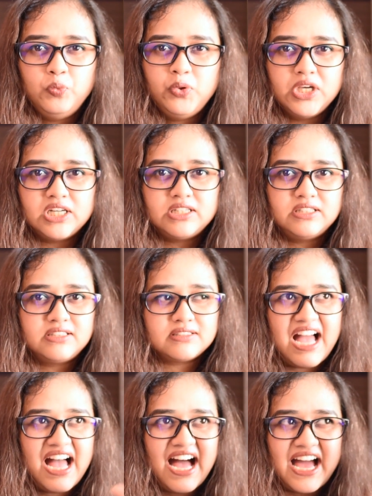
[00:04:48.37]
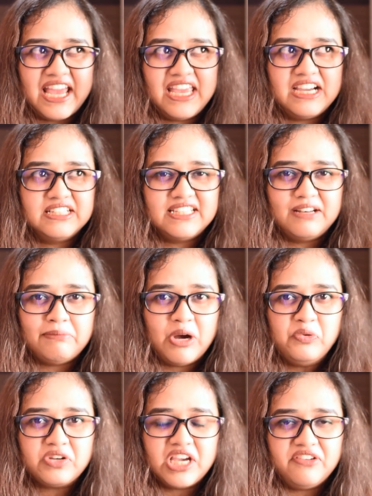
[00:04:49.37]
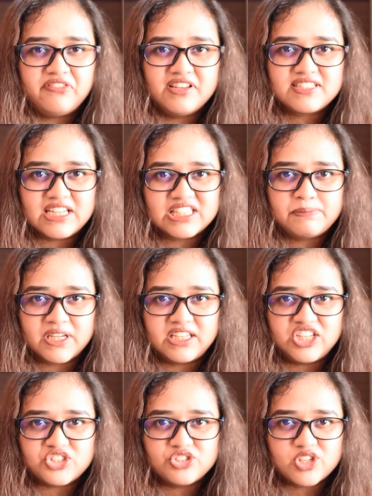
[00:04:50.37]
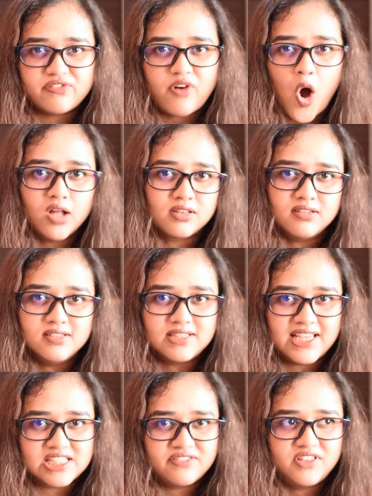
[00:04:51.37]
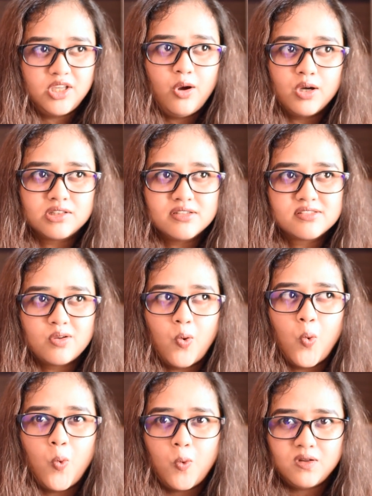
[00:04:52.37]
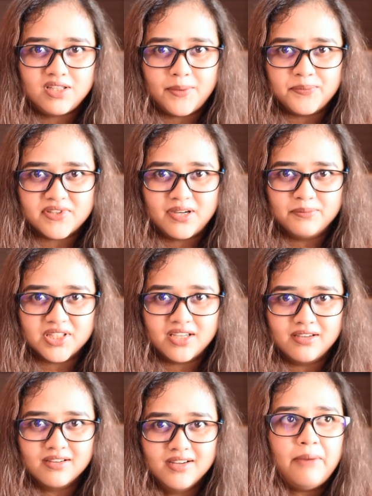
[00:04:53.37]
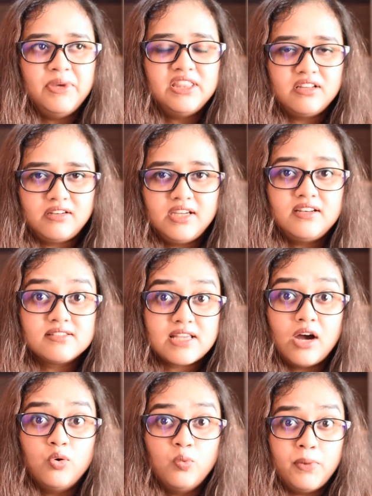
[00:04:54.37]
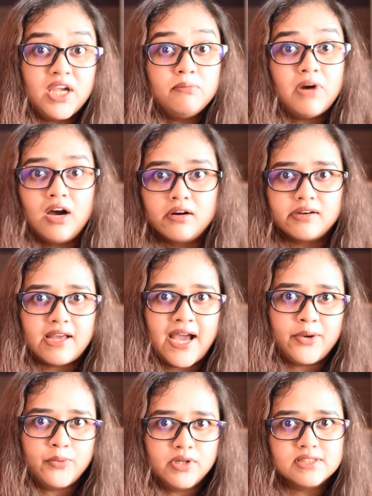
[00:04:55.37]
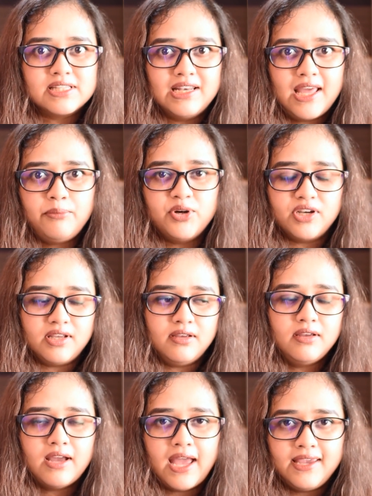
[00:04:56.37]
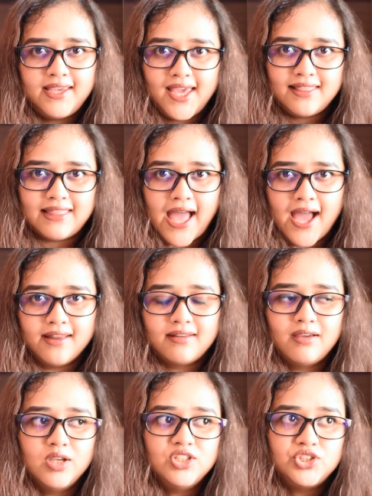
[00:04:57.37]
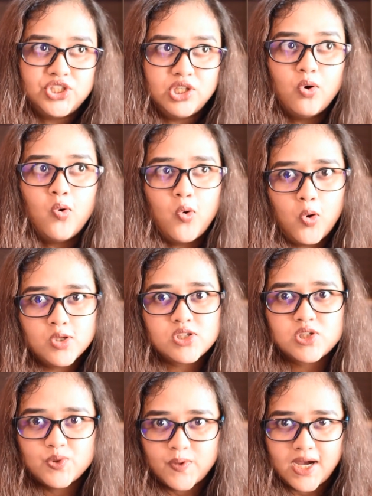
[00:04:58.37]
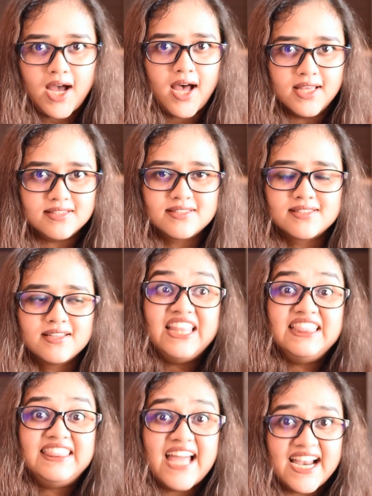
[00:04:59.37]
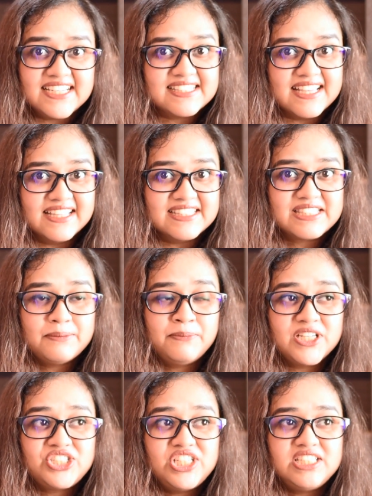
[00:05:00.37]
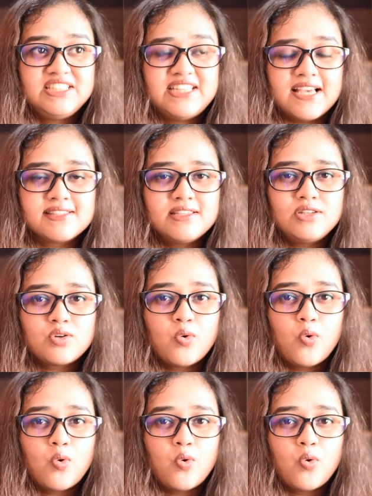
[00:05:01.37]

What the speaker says: weird, higher than Mount Everest expectations of authors as if the authors owe them something. I mean, the readers are who made Margaret Atwood a celebrity. I get that. She owes to us in that sense. But she doesn't